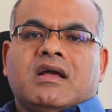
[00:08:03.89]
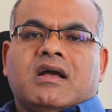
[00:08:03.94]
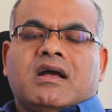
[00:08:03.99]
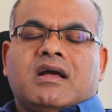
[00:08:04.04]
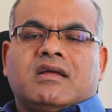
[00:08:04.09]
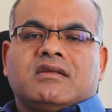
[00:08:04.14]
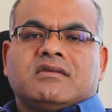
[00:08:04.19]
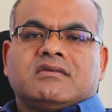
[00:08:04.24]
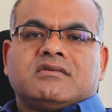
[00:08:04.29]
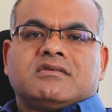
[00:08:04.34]

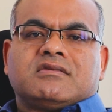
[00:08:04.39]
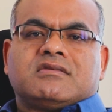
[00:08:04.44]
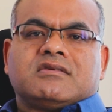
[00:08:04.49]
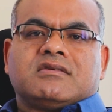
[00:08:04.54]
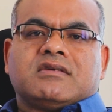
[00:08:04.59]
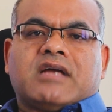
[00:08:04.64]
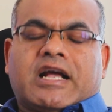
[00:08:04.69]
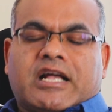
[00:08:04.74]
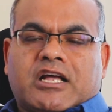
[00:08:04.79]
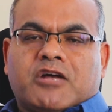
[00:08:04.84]
and
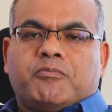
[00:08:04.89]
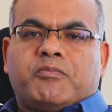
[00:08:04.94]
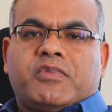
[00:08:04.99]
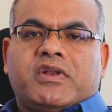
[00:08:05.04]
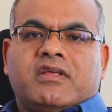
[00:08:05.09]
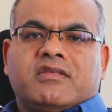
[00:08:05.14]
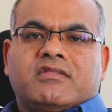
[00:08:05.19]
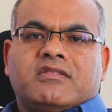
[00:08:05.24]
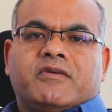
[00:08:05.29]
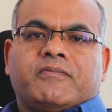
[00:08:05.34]

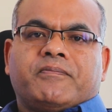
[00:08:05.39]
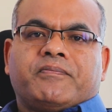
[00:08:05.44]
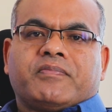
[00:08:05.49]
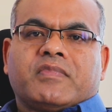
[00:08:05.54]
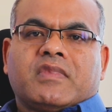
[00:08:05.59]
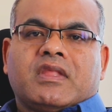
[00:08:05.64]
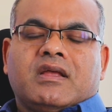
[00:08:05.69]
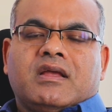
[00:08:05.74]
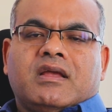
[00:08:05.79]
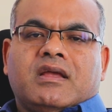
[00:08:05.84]
accompany them
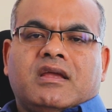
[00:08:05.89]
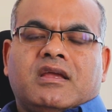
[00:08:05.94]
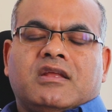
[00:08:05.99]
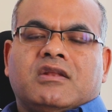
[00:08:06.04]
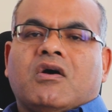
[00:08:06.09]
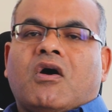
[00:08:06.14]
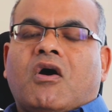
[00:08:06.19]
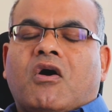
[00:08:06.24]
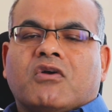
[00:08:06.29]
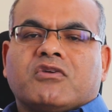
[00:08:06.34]

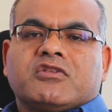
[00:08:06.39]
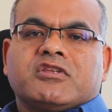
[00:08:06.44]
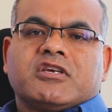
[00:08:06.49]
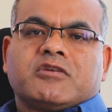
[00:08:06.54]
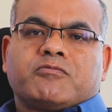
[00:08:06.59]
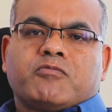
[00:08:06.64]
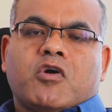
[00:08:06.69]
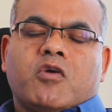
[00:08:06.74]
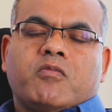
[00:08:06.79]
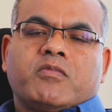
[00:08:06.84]
in all their
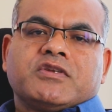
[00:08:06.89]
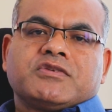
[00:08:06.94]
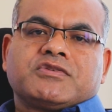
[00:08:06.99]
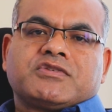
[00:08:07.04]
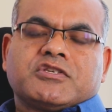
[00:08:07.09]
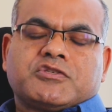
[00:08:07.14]
moments,